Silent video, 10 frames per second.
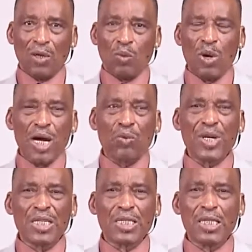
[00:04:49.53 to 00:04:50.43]
where
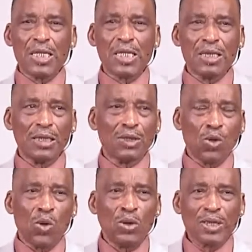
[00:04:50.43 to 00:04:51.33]
we see in
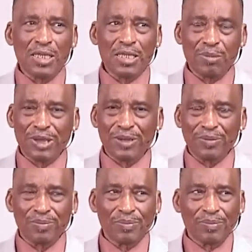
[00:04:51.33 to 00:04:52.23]
the Old Testament